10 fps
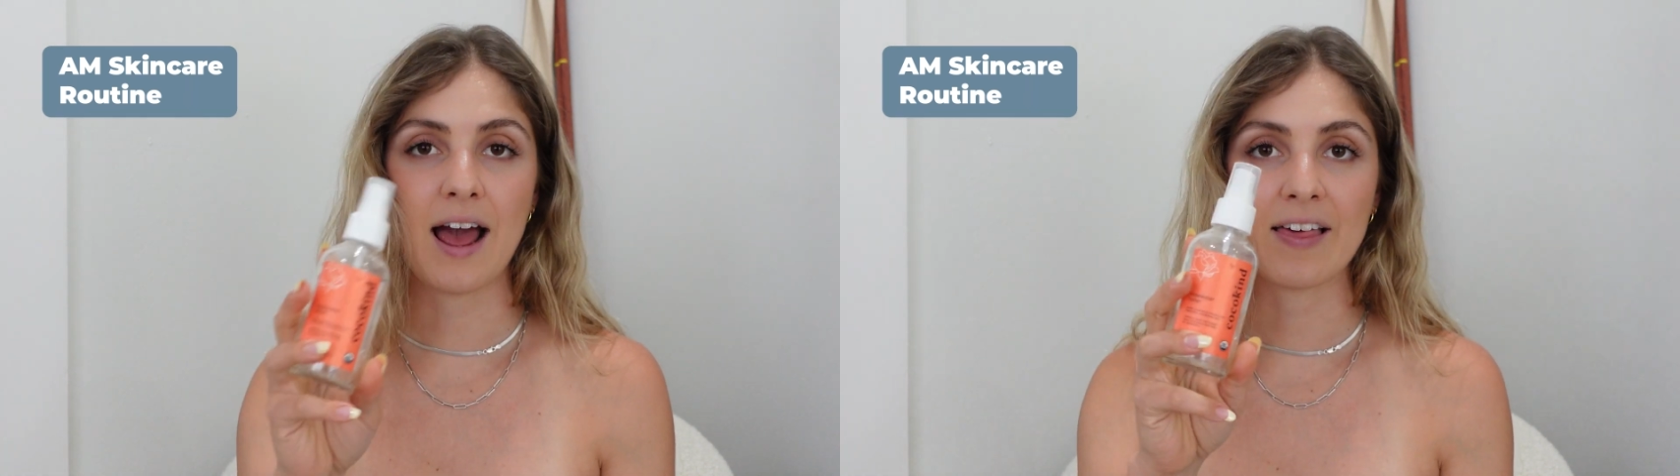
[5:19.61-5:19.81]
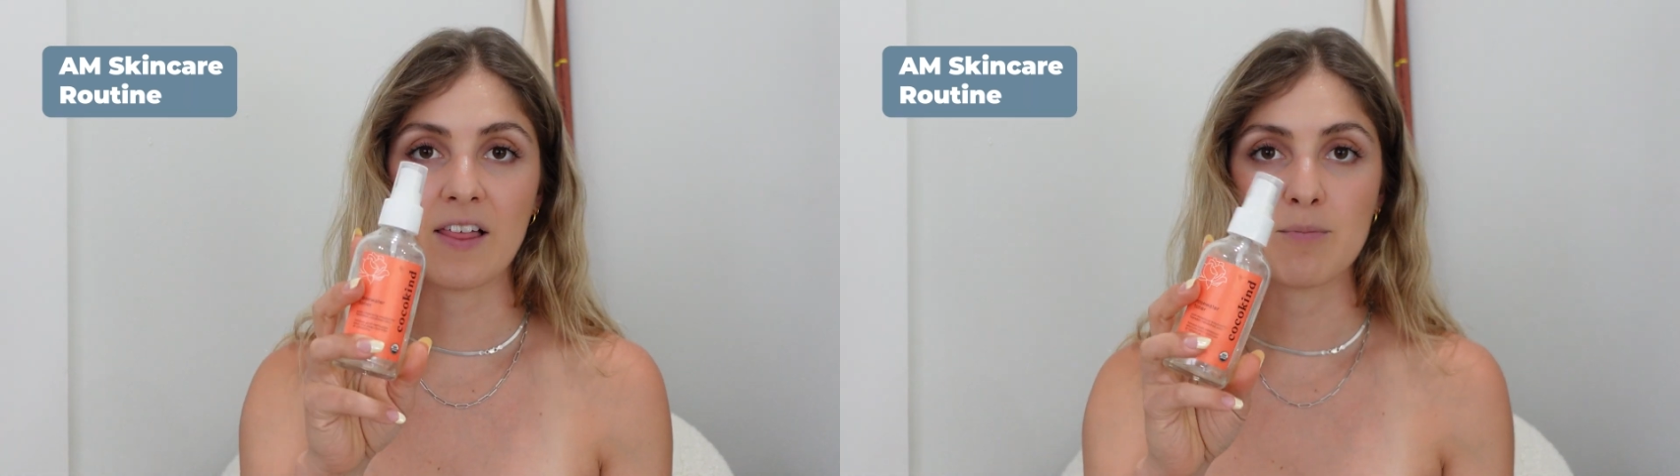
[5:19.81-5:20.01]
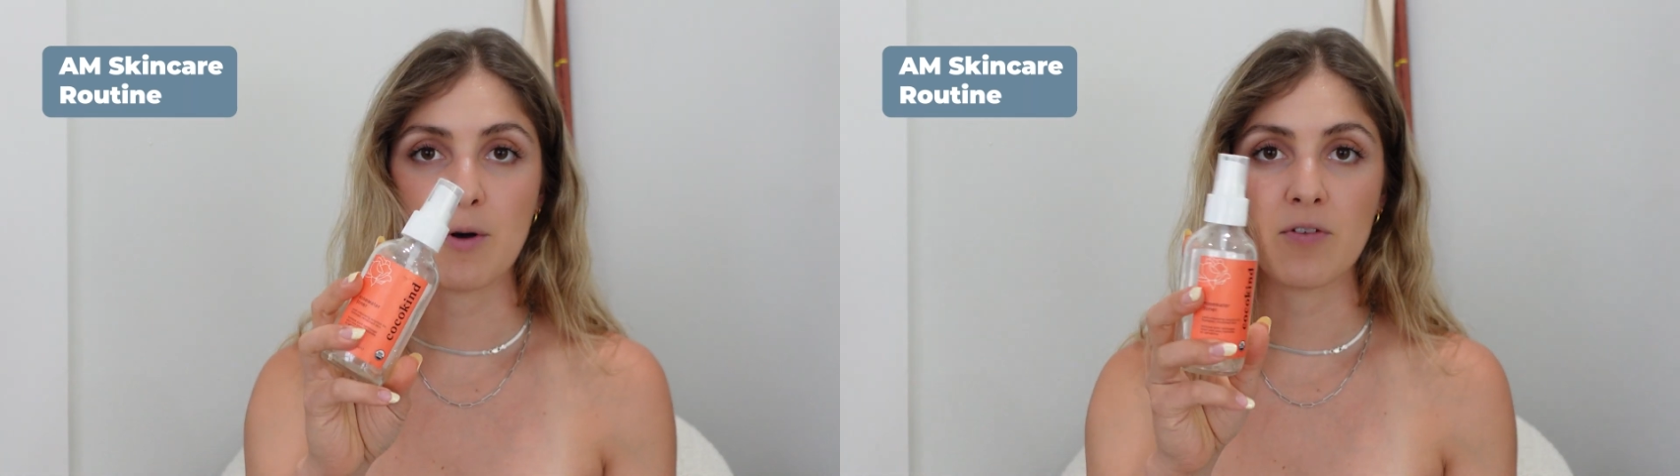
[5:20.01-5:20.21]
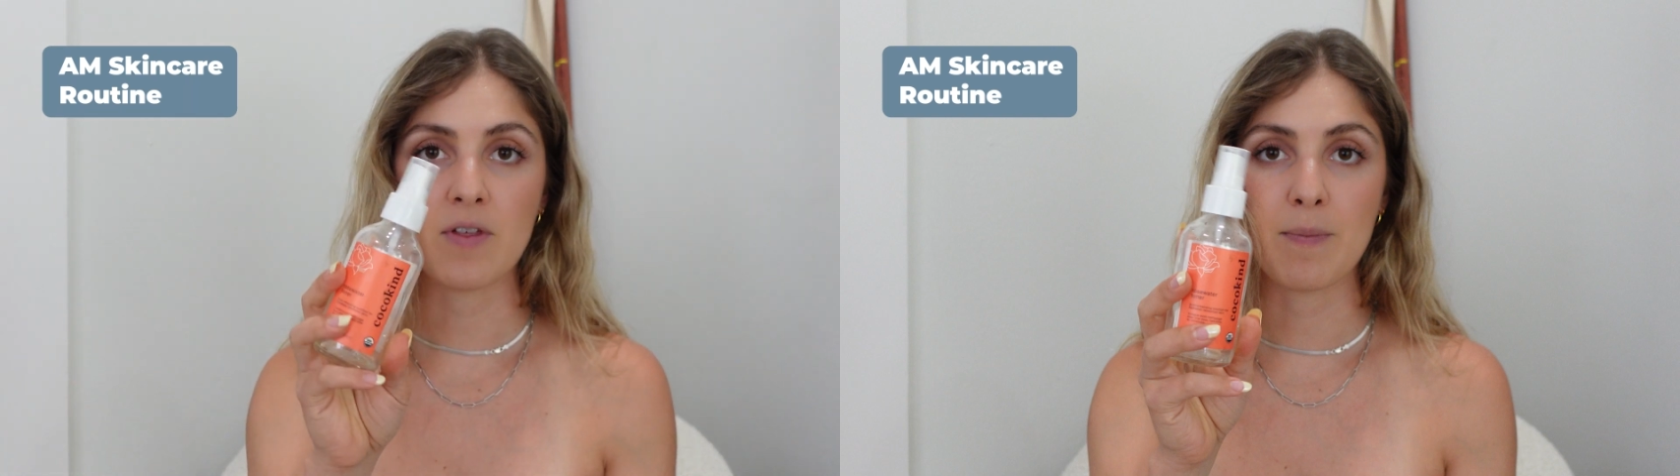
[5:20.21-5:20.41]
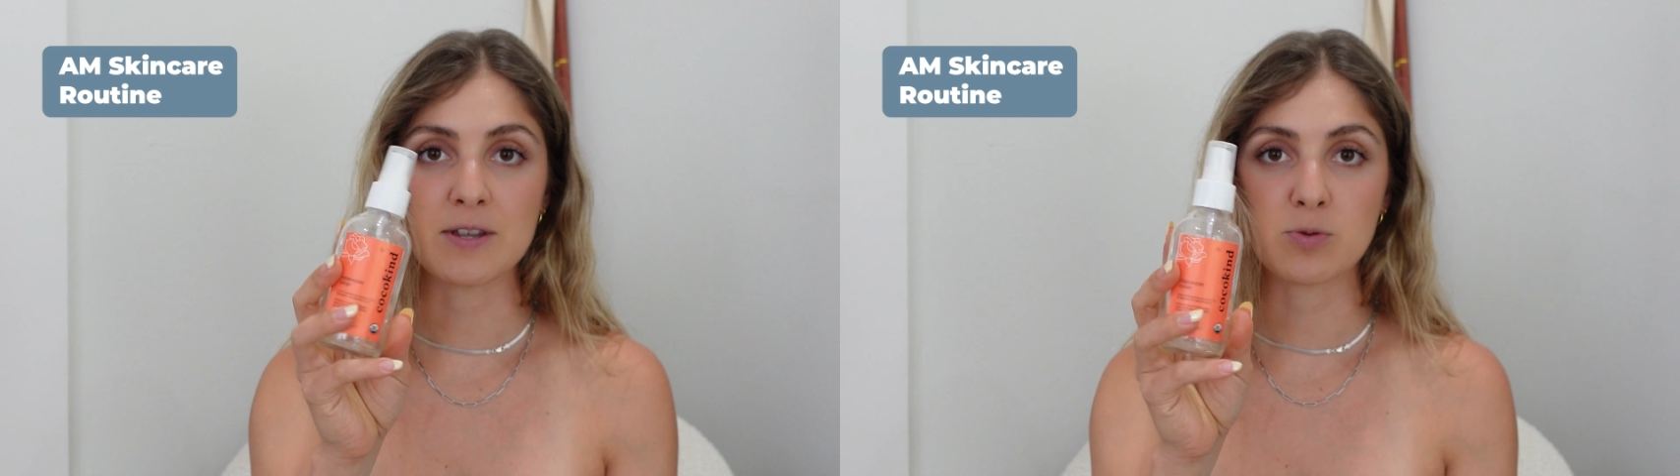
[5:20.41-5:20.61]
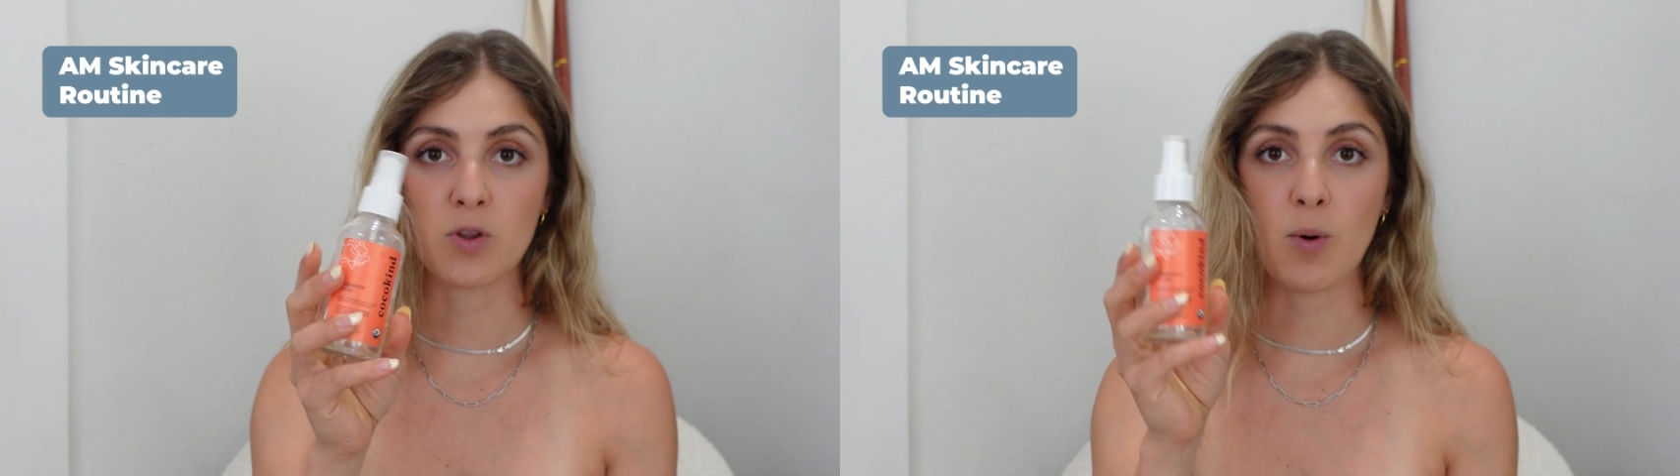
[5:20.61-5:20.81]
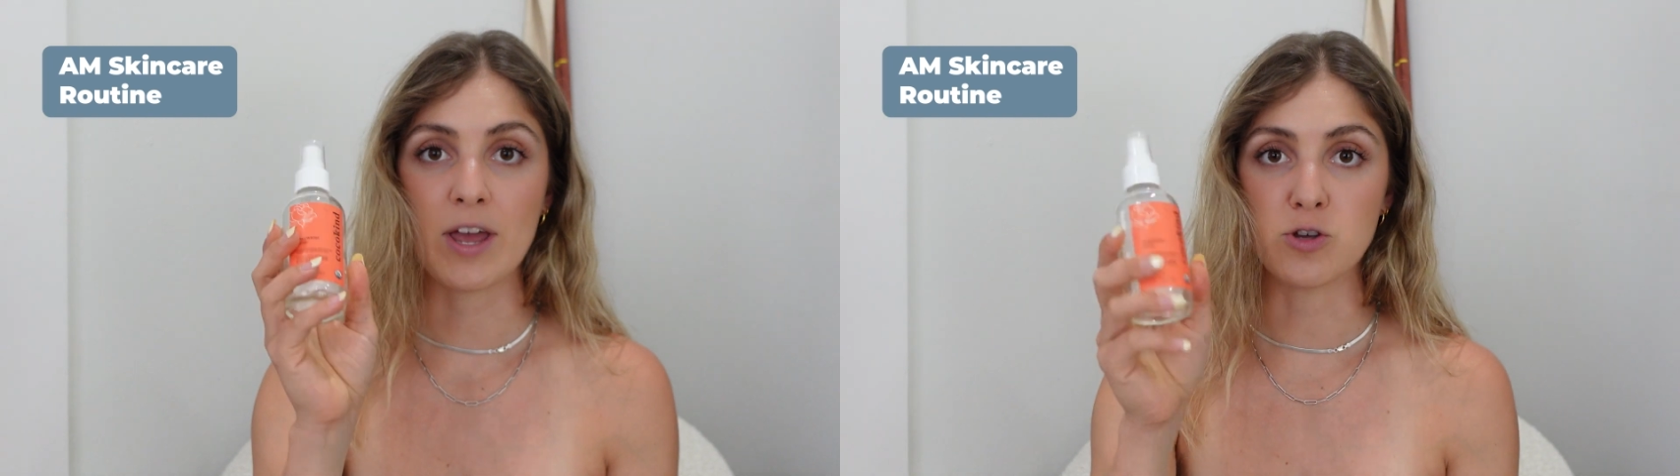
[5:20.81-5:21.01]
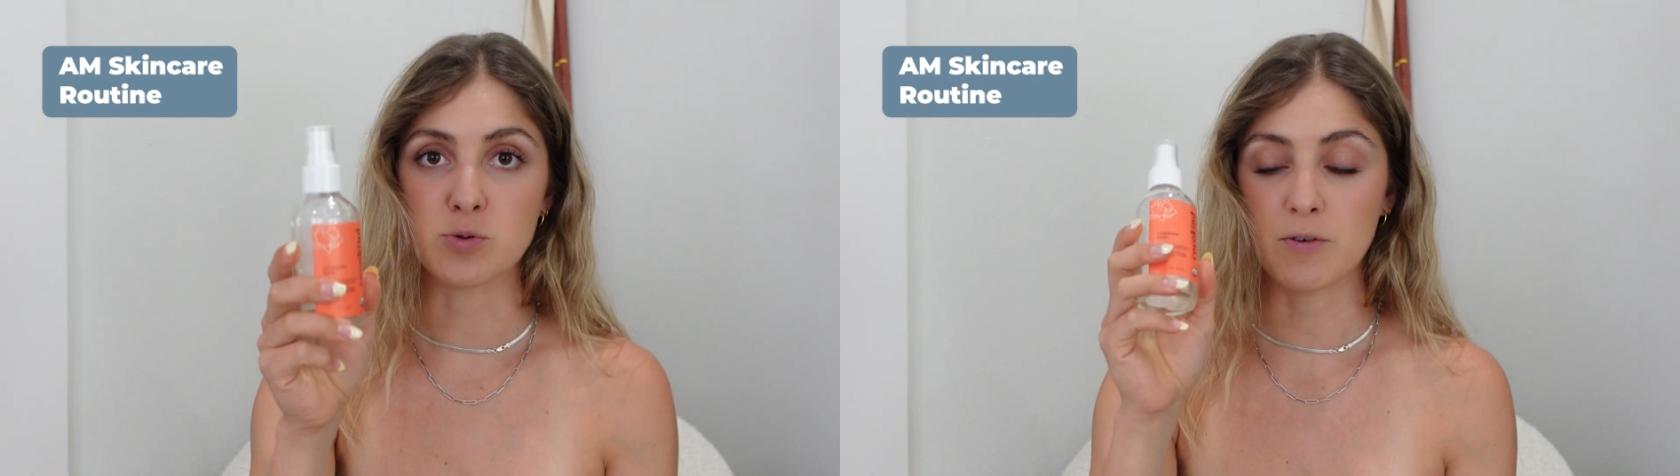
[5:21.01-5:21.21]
I love both of them. This one though I used